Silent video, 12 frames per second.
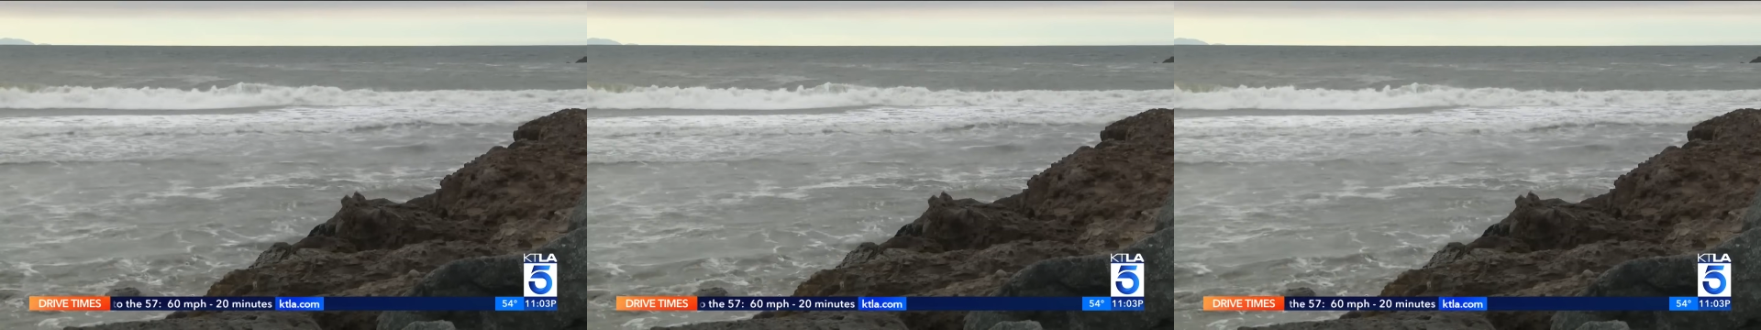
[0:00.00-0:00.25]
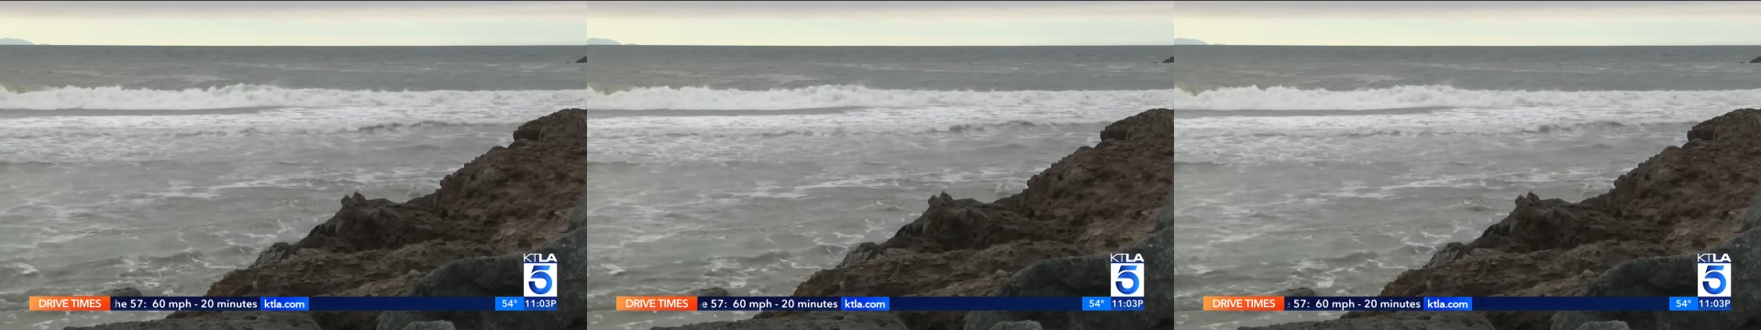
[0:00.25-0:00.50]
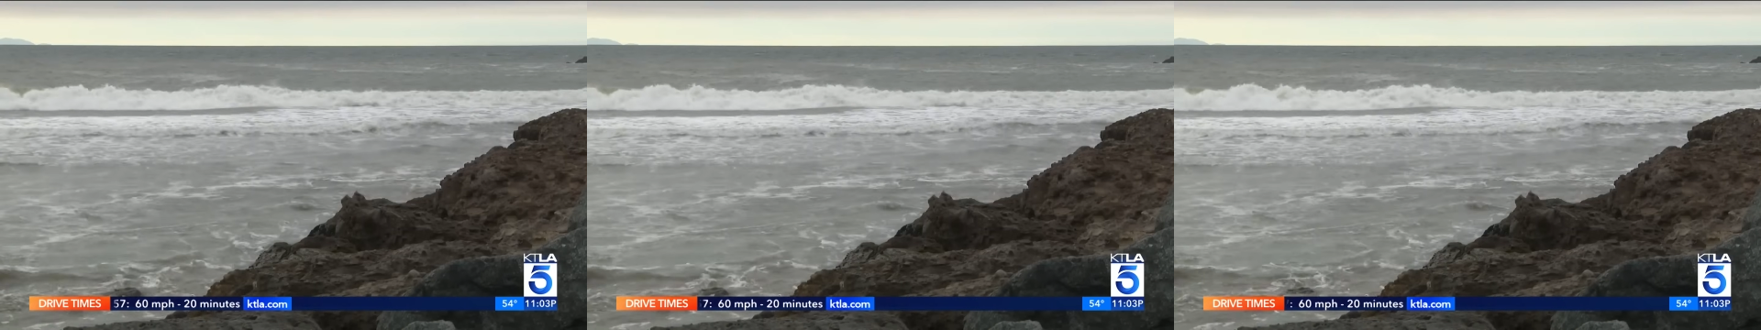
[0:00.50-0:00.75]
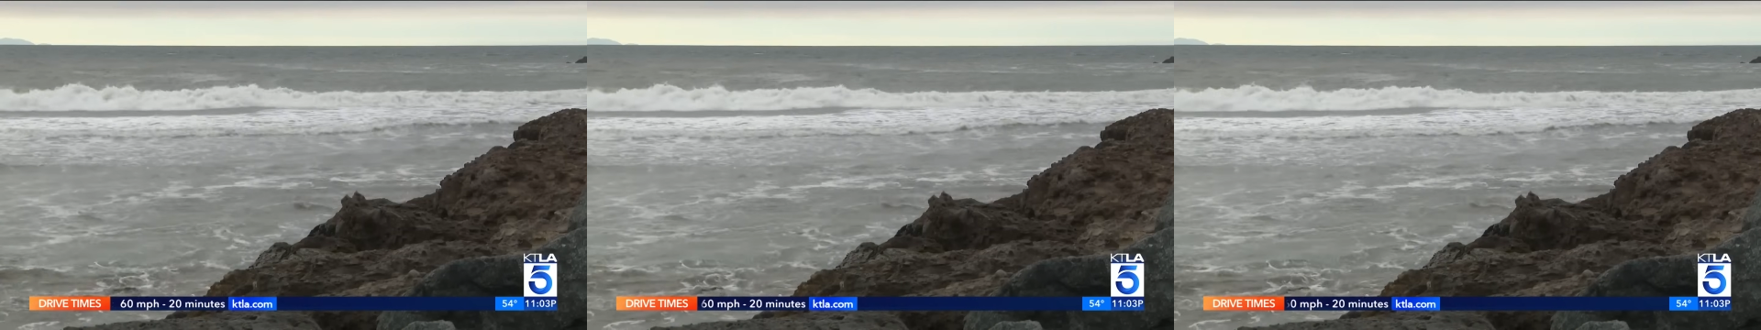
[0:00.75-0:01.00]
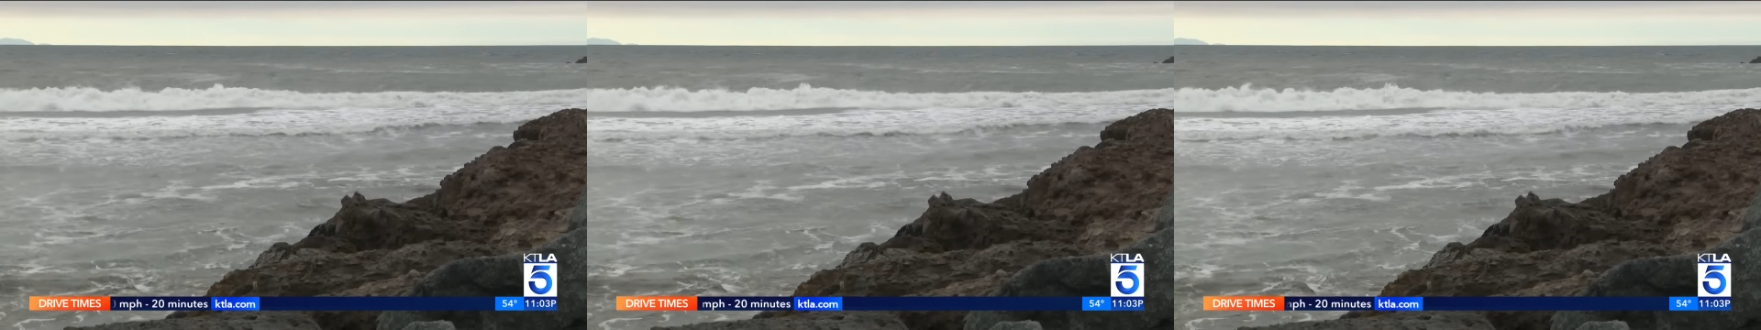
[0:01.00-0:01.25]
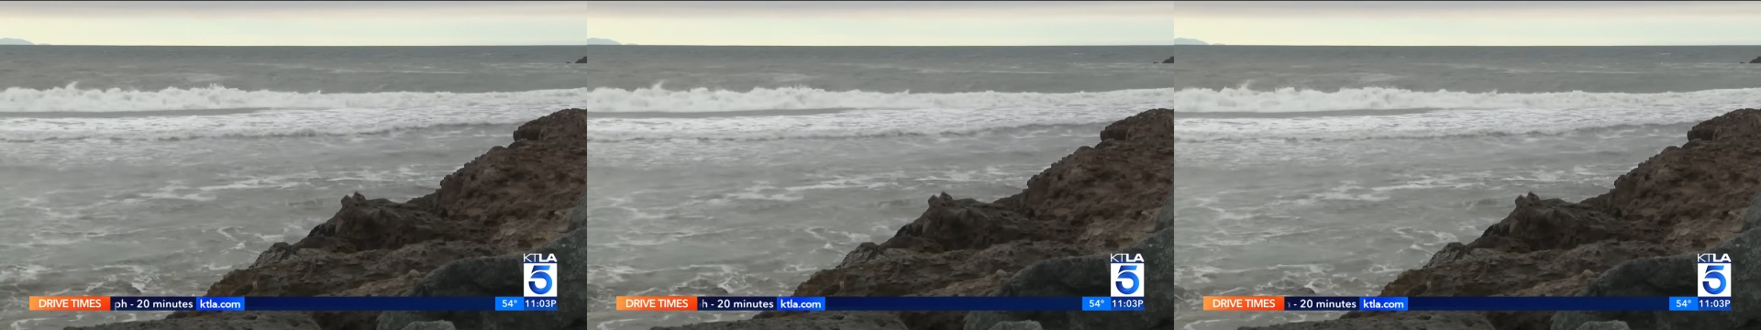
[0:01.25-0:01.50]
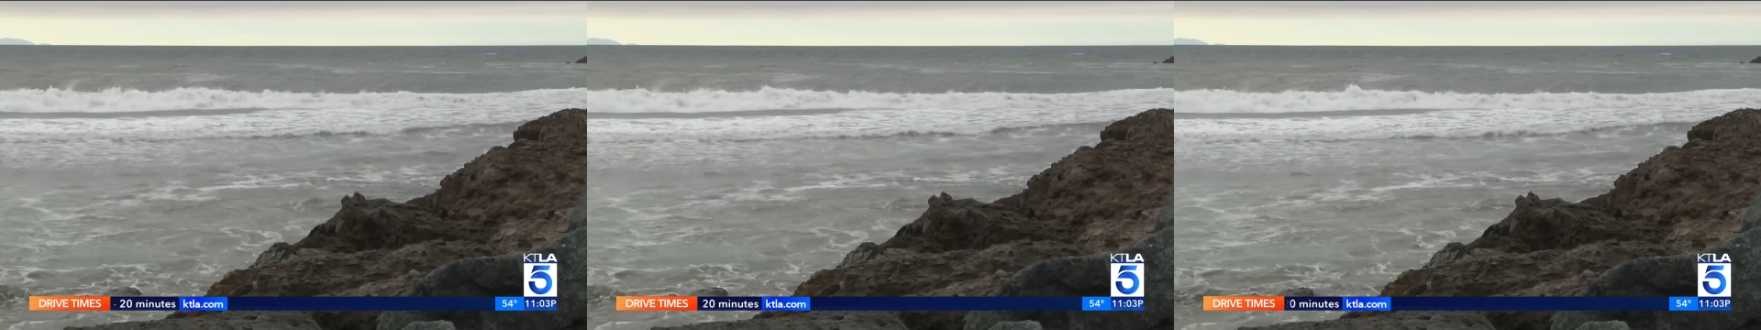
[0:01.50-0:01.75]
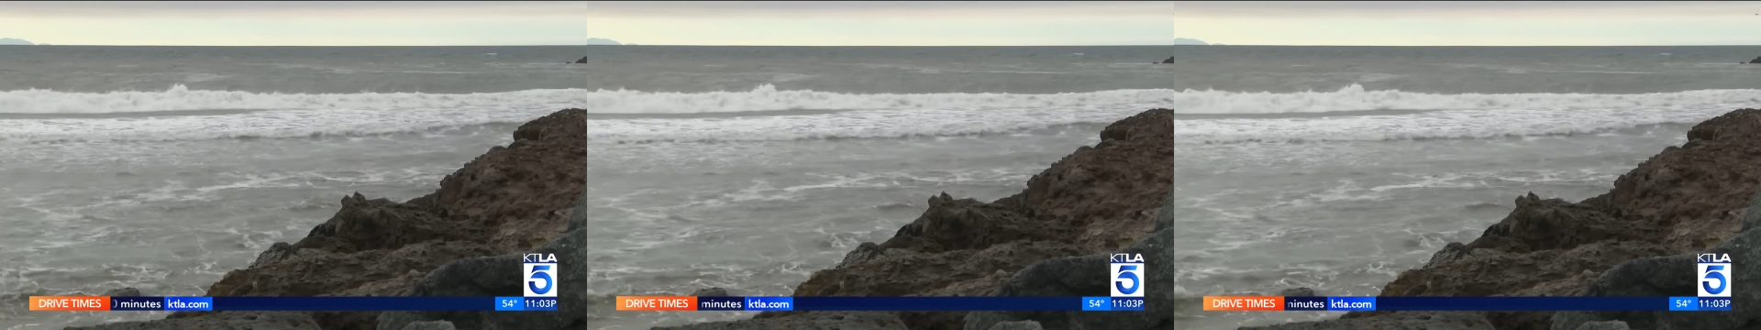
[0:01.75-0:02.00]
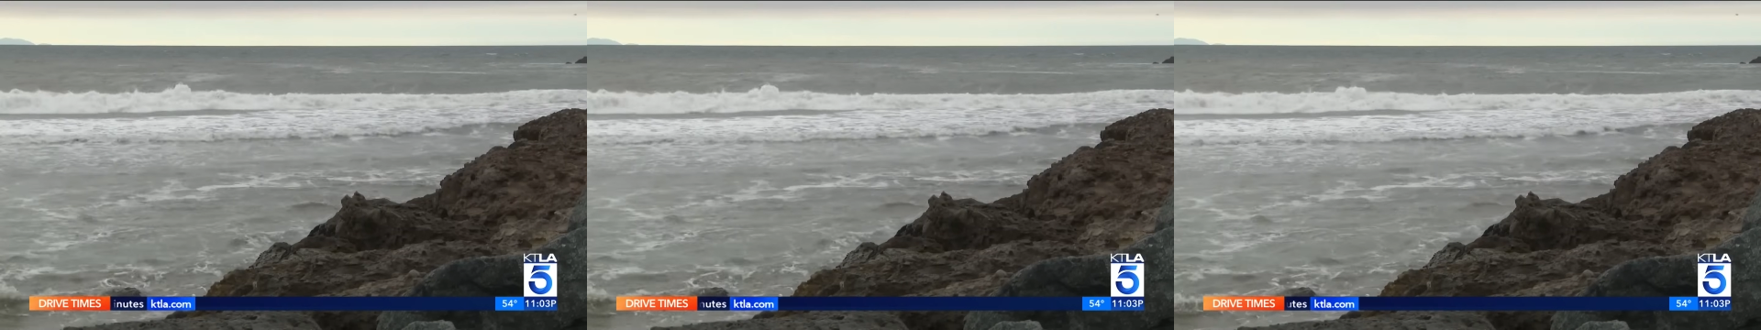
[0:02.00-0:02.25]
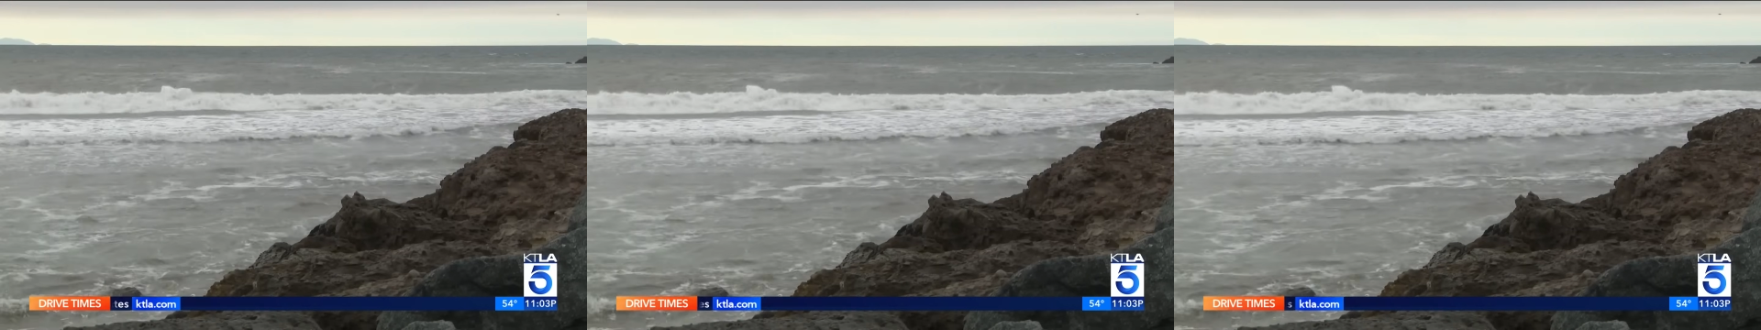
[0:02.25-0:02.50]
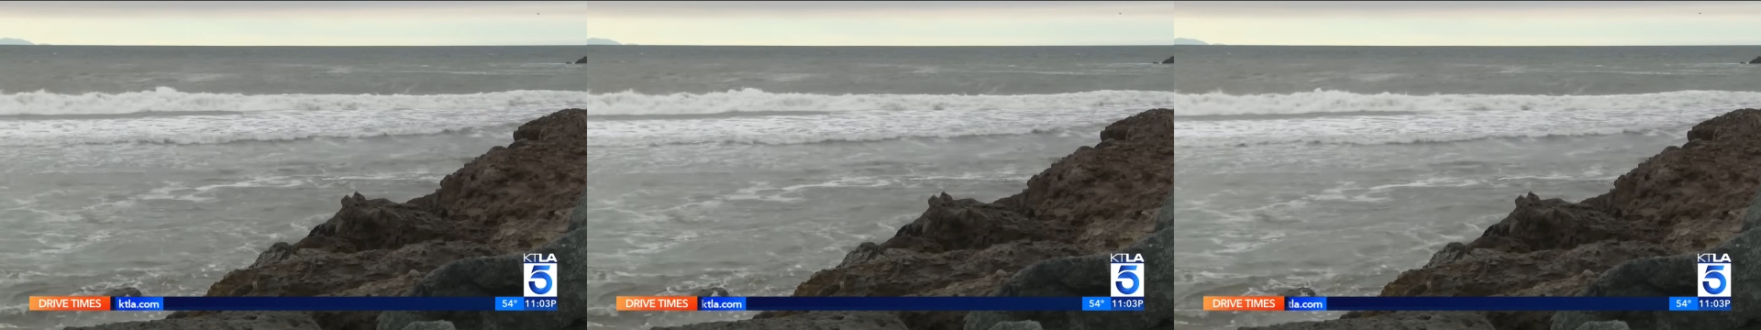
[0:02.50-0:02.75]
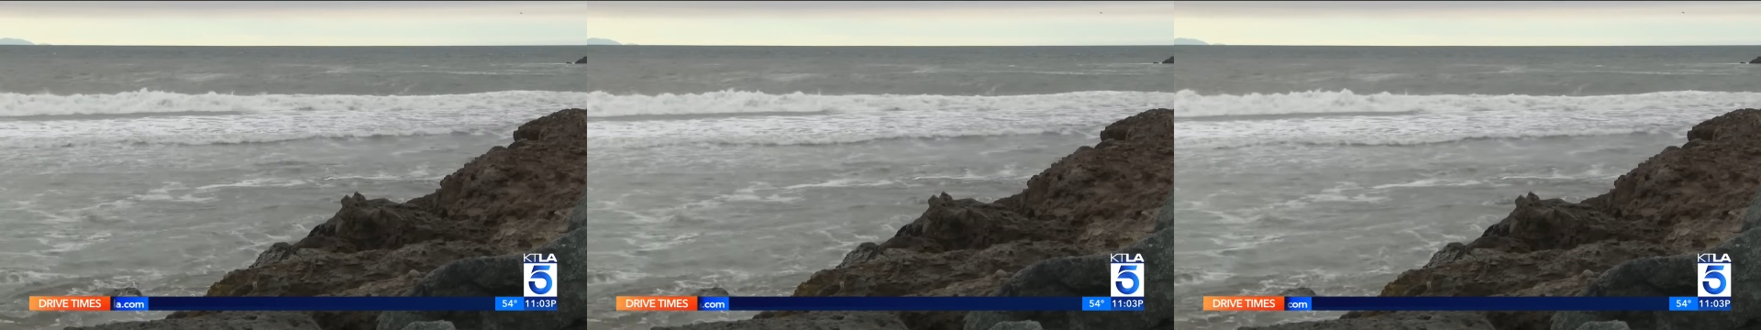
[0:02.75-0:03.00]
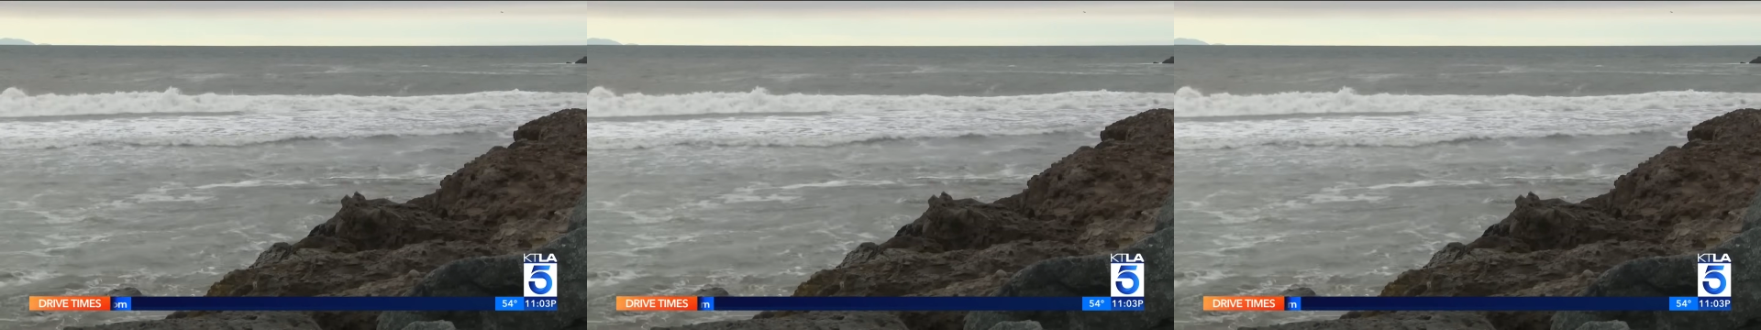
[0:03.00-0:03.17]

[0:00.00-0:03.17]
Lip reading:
Nobody's mouth can be seen.